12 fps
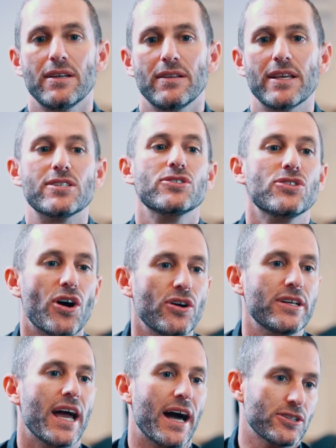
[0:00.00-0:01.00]
there's no
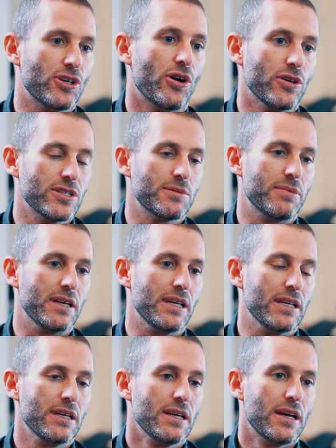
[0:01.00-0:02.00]
doubt going to
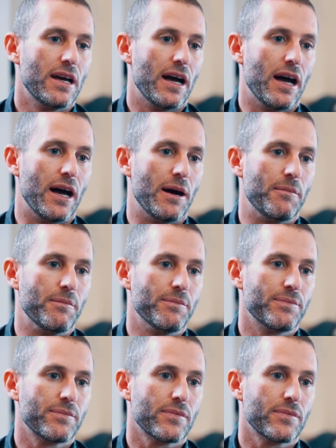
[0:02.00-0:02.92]
be a